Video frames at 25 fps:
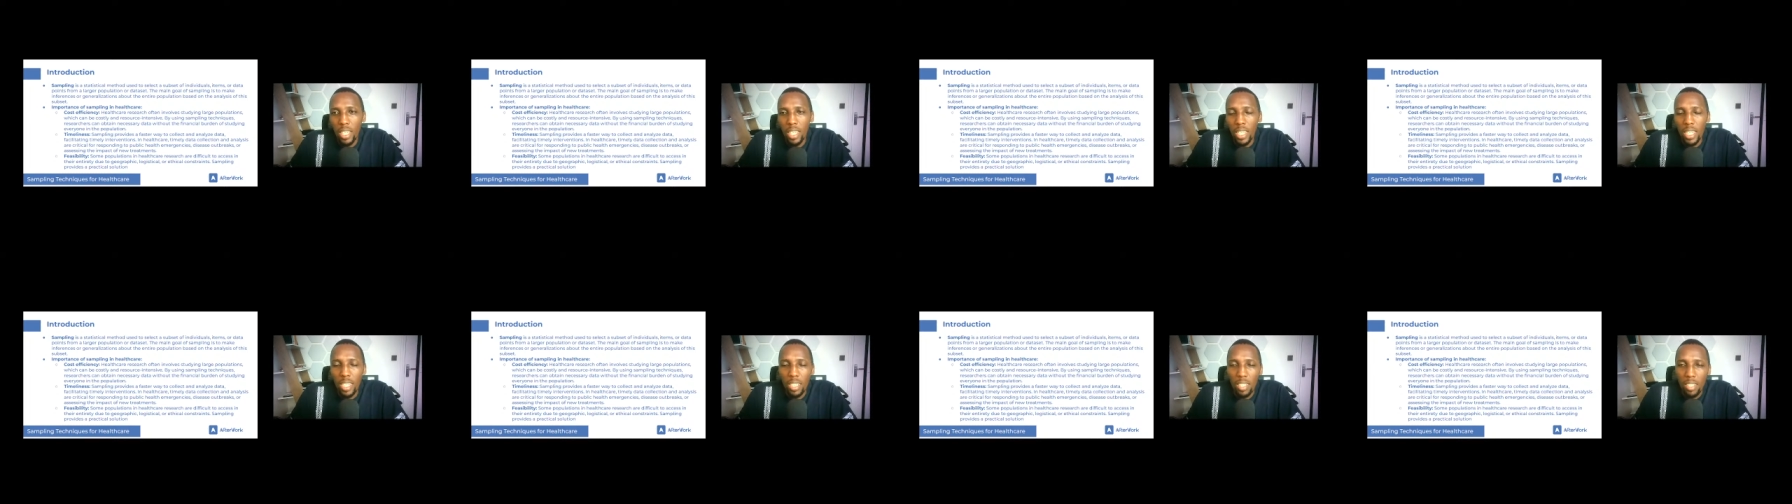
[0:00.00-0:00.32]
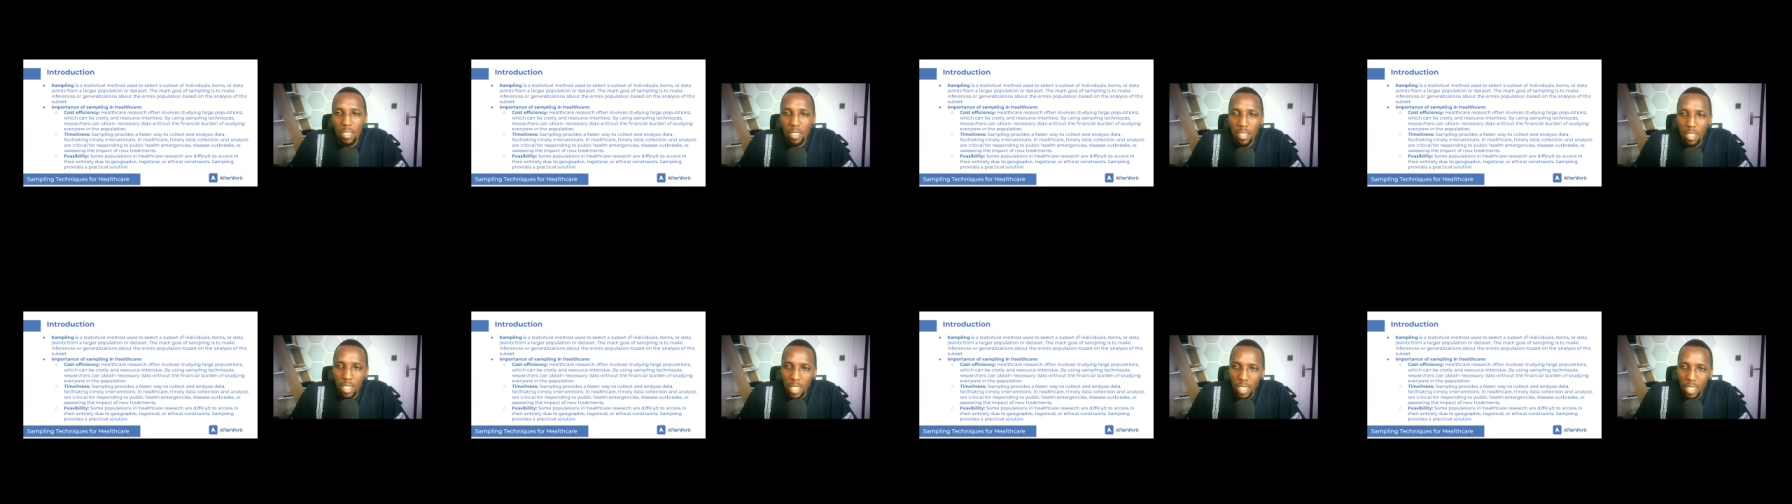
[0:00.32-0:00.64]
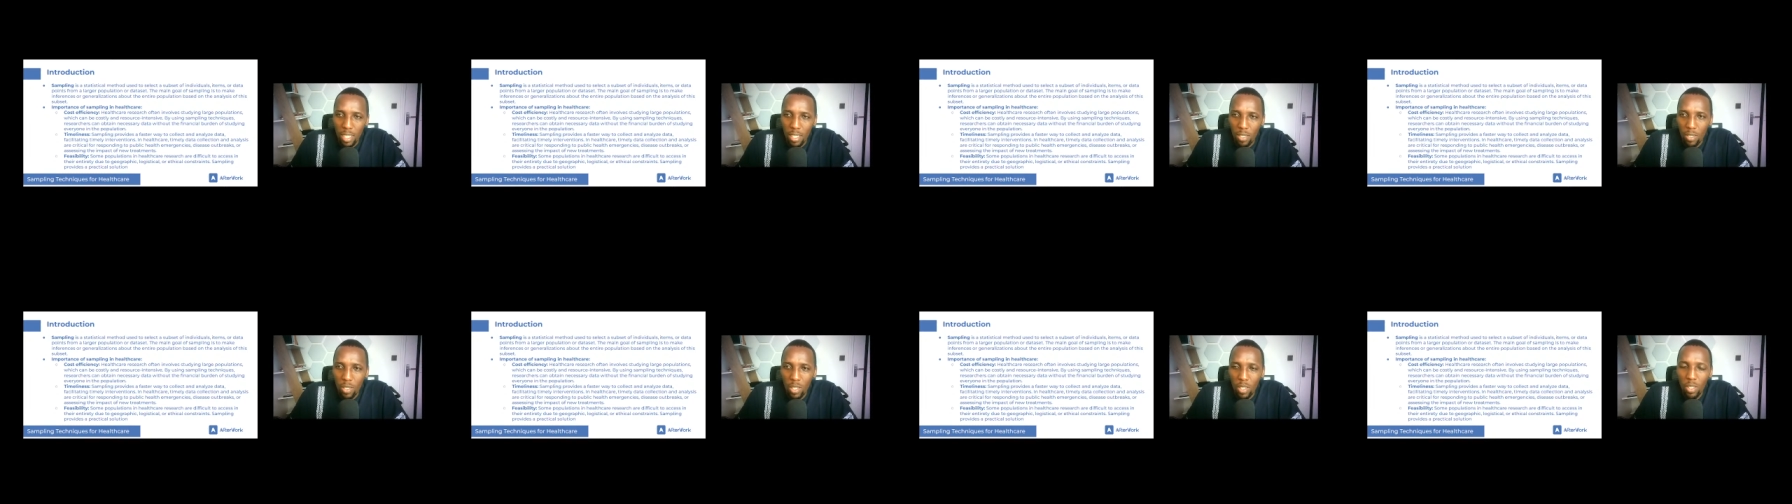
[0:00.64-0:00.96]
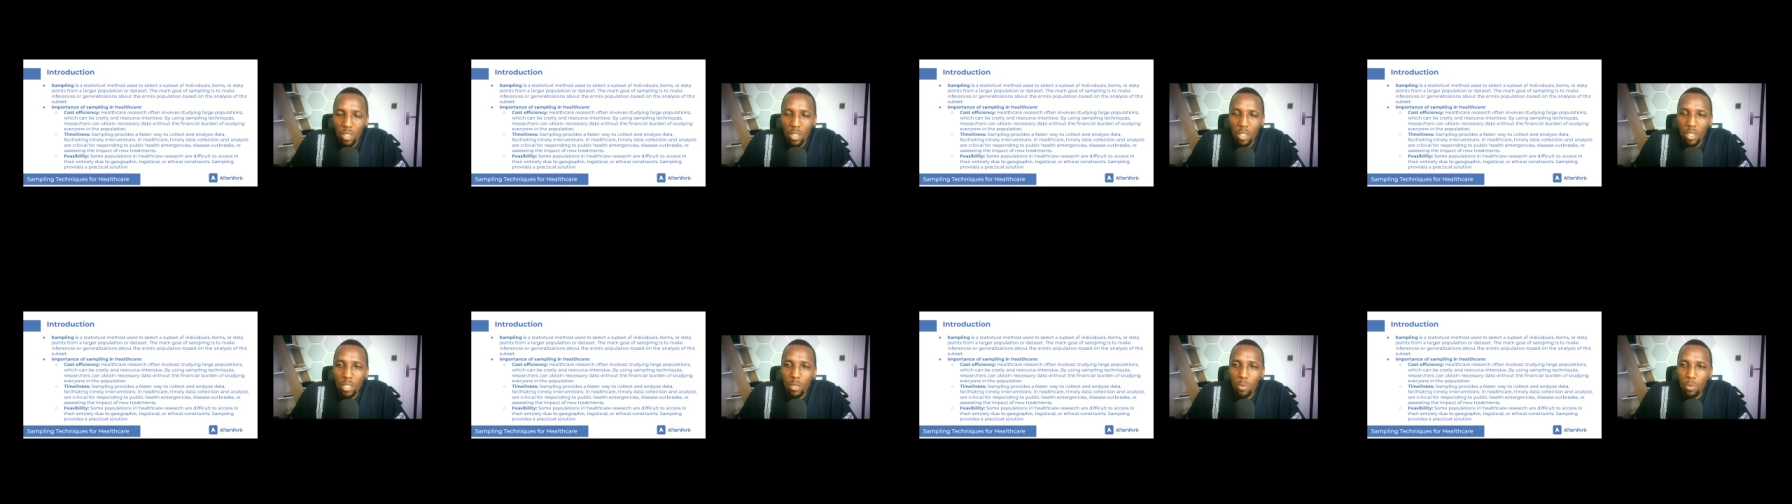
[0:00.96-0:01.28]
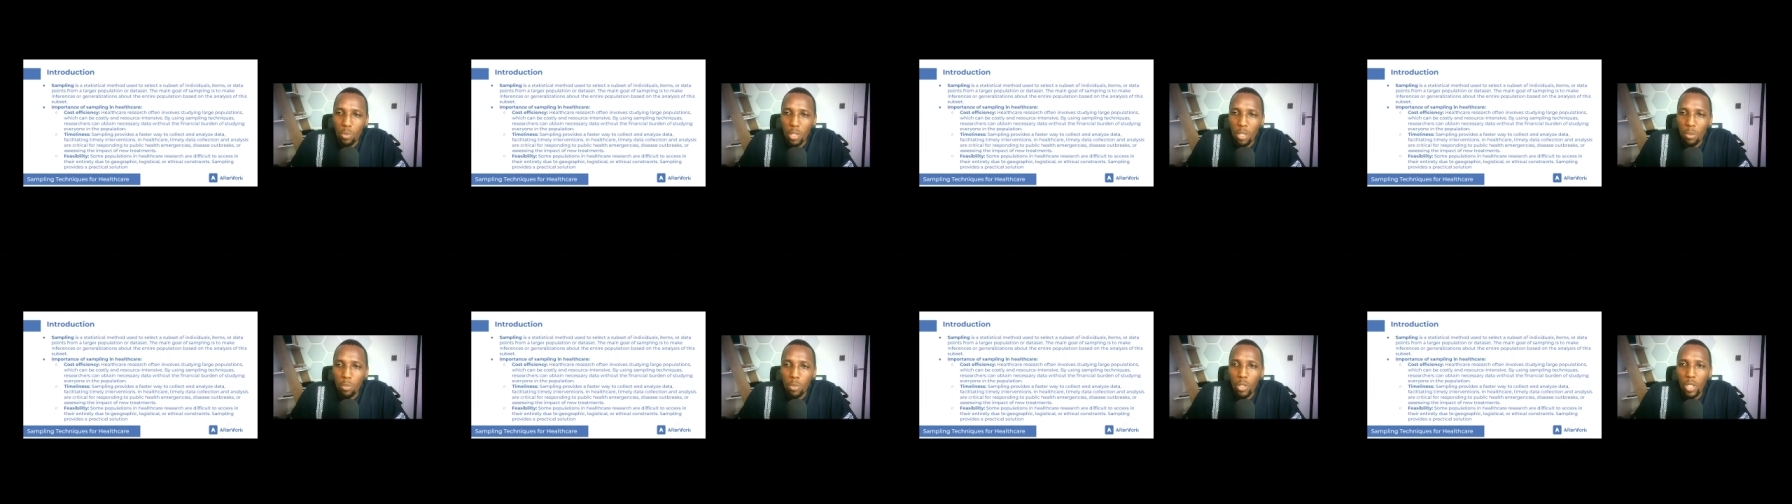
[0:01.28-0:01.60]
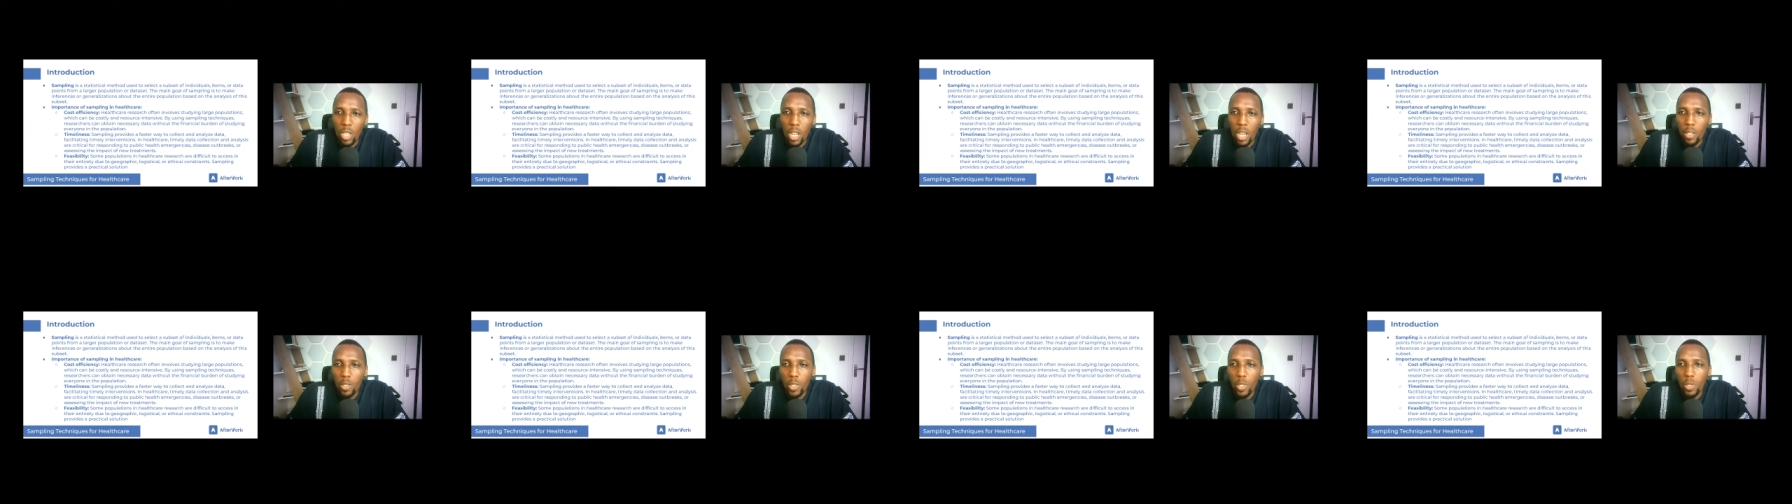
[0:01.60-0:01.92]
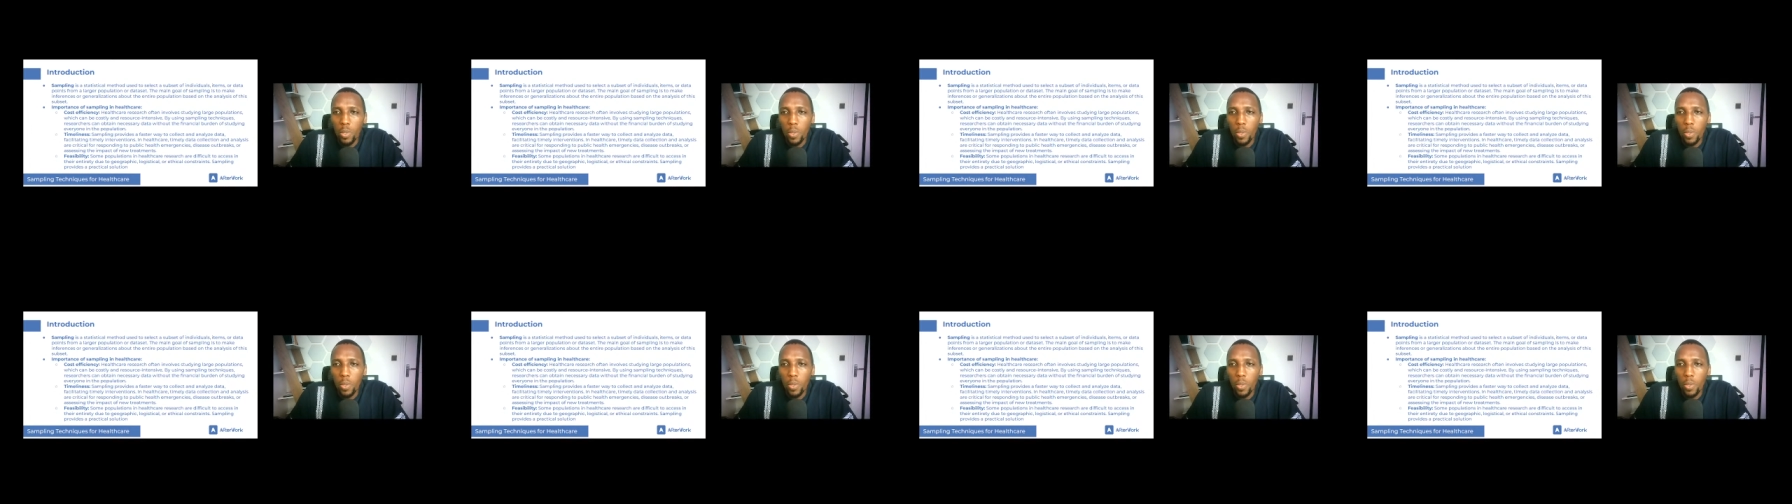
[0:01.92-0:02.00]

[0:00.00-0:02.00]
and as a result be able now